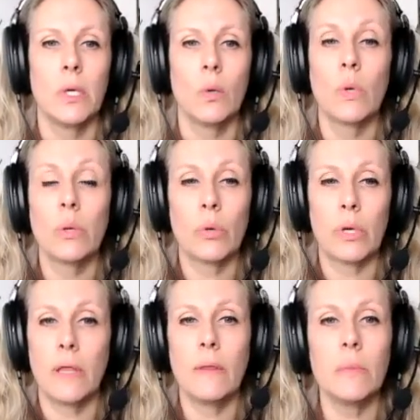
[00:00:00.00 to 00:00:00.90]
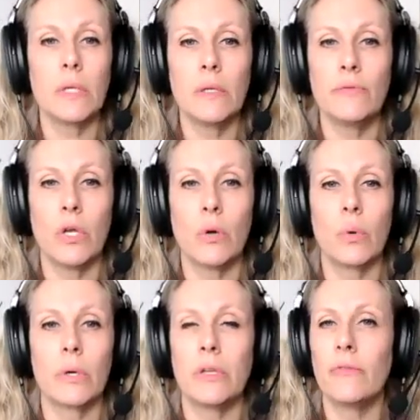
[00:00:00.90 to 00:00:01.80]
We were in the middle of
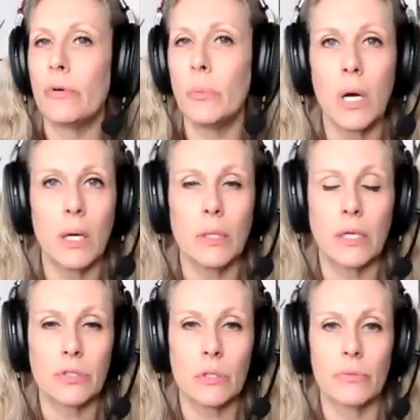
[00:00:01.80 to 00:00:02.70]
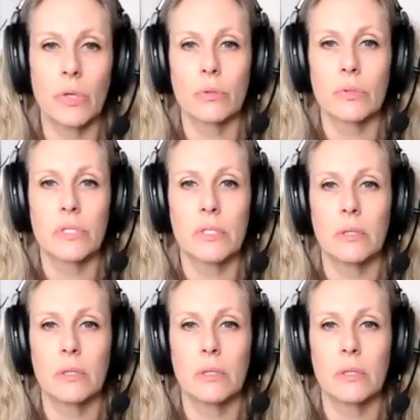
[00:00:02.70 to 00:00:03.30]
nowhere in Vermont on dirt roads.